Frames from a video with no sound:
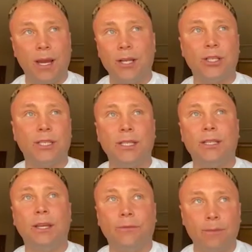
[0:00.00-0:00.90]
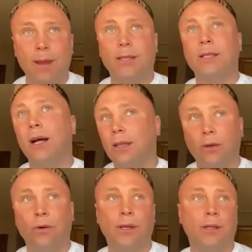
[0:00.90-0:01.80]
I just need a different mentality
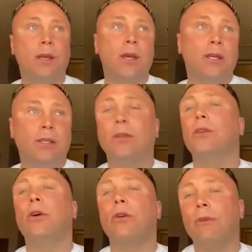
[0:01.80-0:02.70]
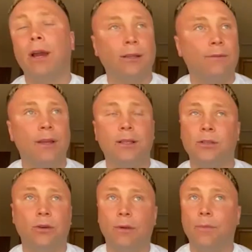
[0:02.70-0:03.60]
going into the non-ranked events,
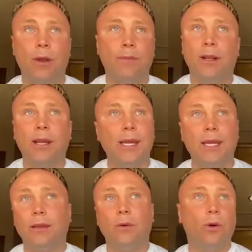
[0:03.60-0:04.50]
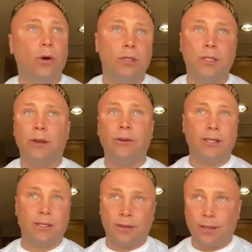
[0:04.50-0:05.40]
you know, the Premier League, the World
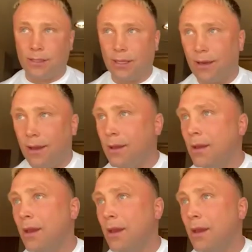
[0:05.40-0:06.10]
Series and things like that.